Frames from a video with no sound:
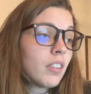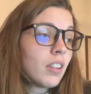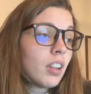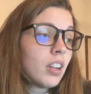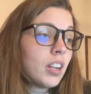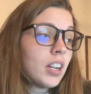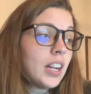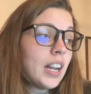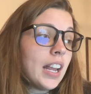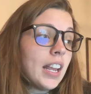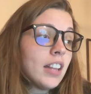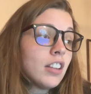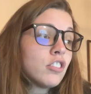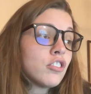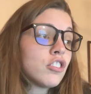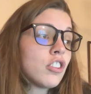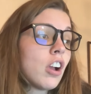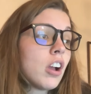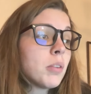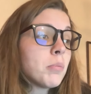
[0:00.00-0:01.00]
All right,
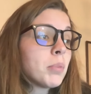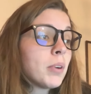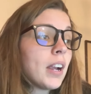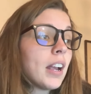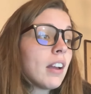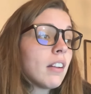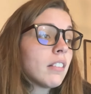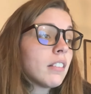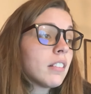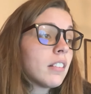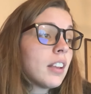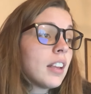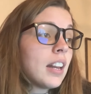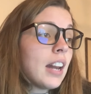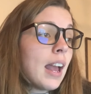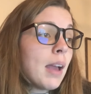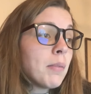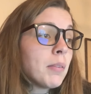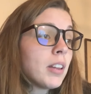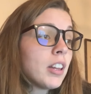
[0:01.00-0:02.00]
John Brown, an
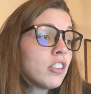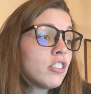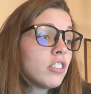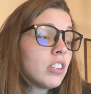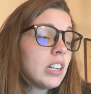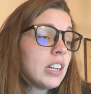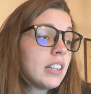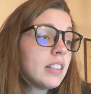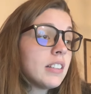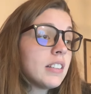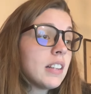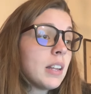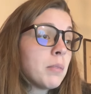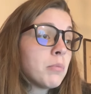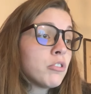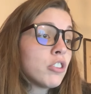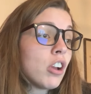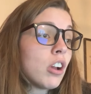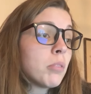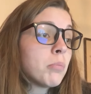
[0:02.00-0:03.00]
abolitionist named
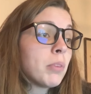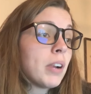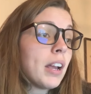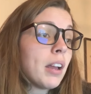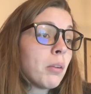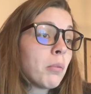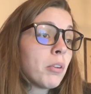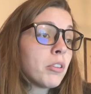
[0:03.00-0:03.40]
John Brown,